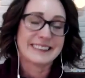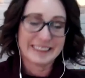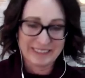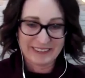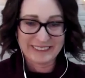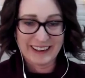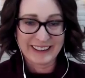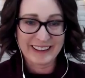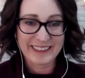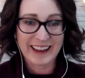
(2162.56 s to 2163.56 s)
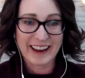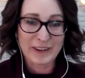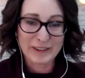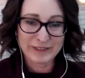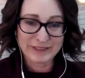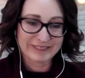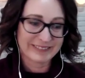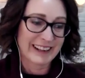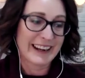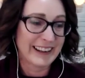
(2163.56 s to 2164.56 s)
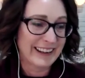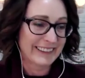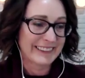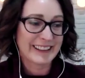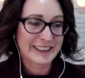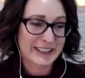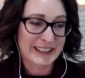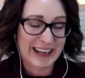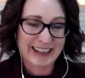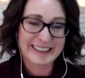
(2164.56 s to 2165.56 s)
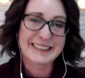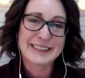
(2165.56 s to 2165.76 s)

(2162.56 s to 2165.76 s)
get that off the internet.